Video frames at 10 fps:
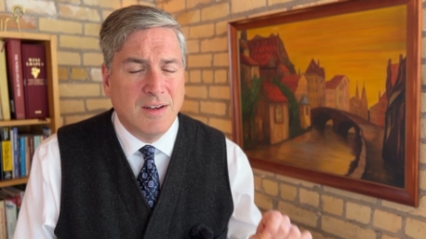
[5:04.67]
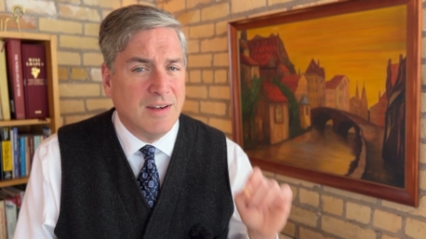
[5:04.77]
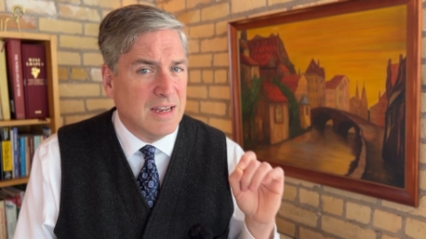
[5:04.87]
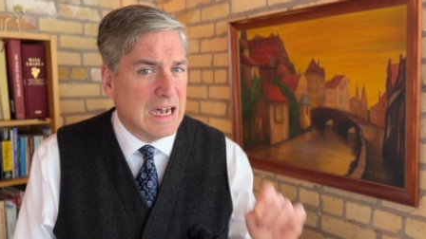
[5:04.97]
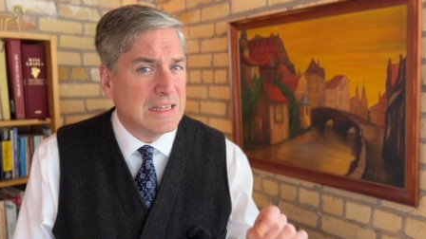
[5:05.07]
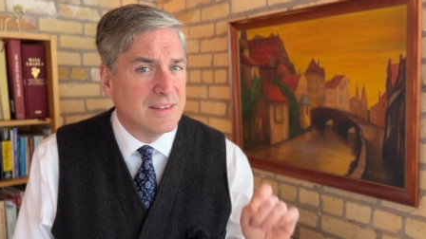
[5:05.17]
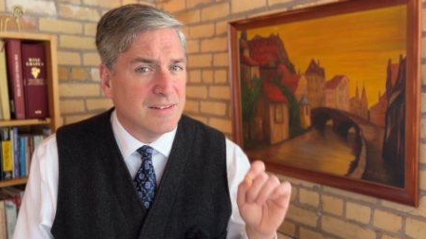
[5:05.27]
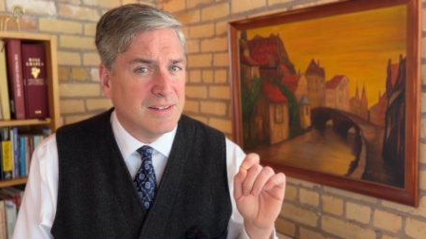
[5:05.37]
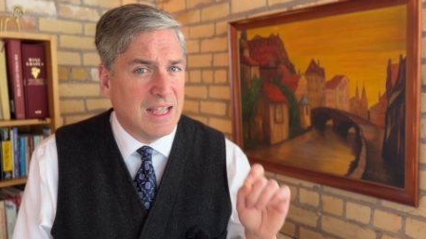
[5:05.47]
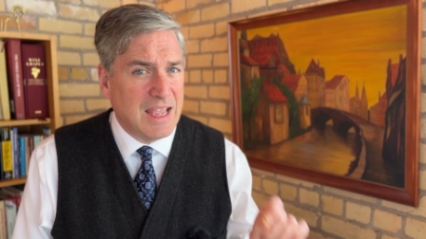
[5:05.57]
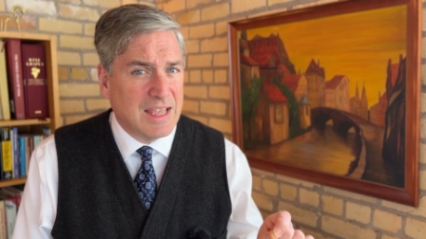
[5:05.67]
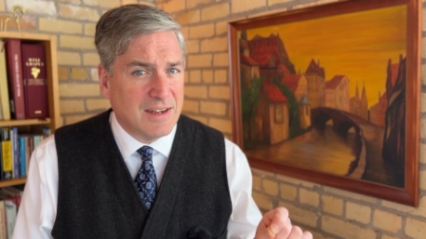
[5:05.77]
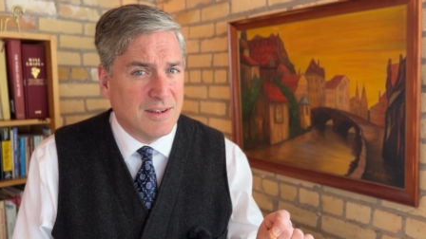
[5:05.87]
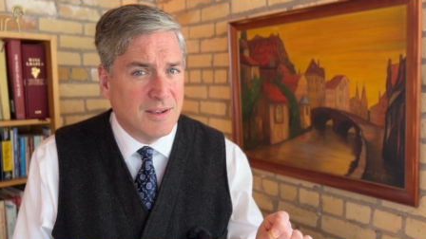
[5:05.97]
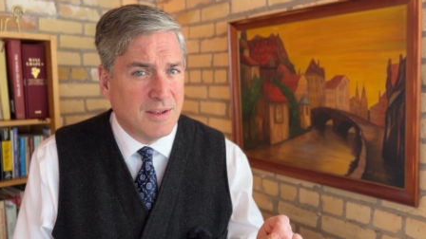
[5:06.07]
not the
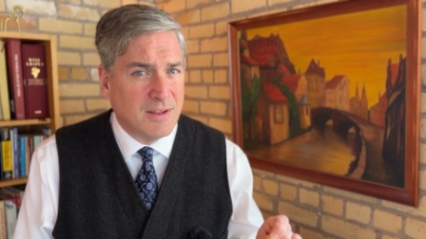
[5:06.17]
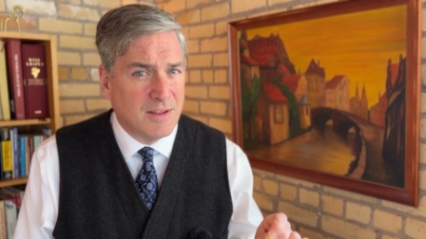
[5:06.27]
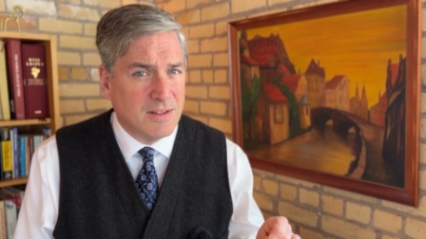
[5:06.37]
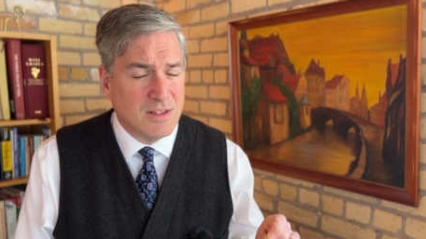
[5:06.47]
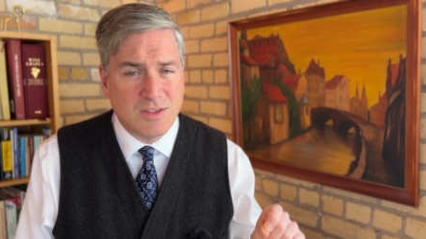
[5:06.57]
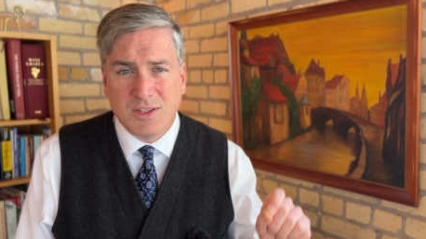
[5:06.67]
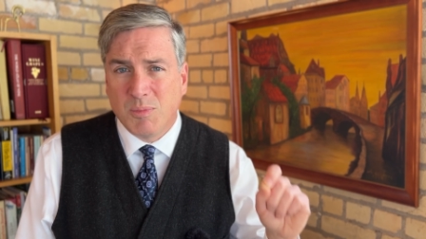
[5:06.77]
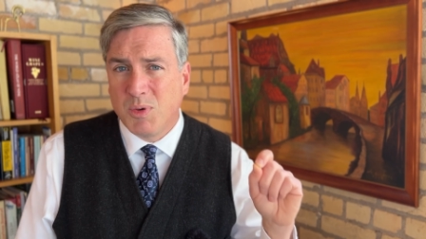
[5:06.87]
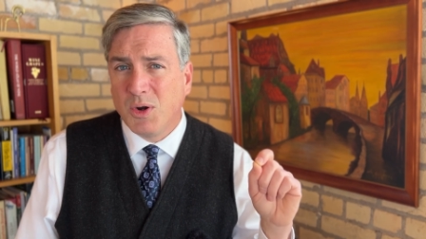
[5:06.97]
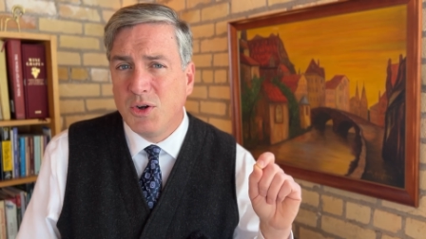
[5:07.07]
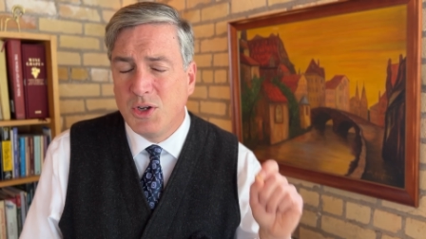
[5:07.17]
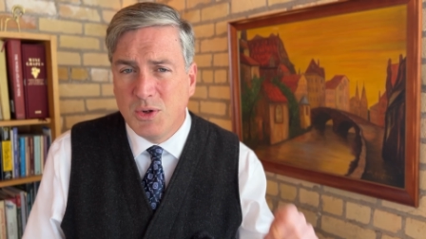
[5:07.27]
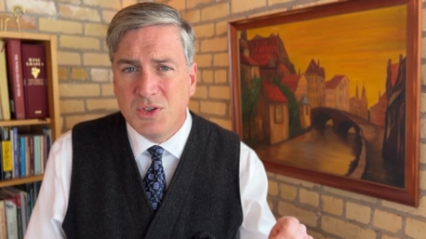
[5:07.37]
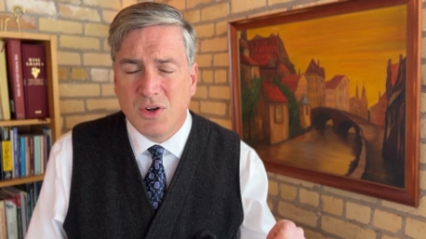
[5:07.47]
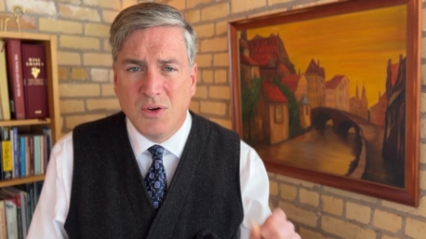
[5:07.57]
land. It's the
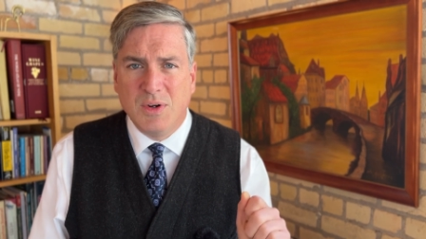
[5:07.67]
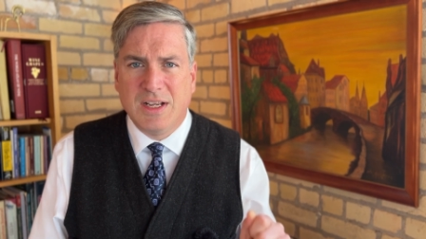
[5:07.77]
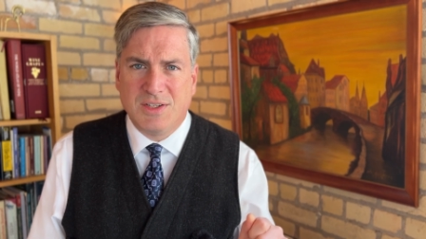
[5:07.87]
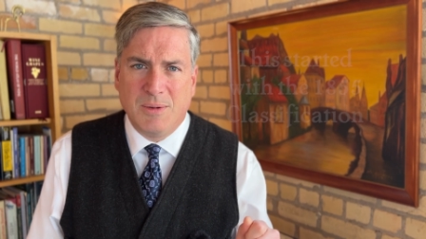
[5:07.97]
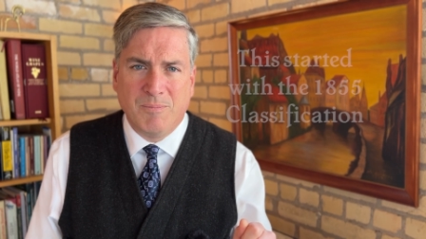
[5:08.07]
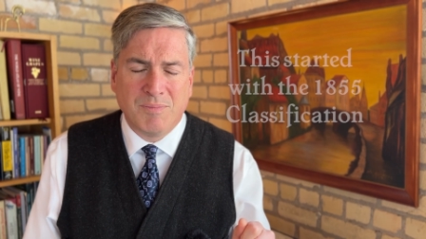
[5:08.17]
producer who does it.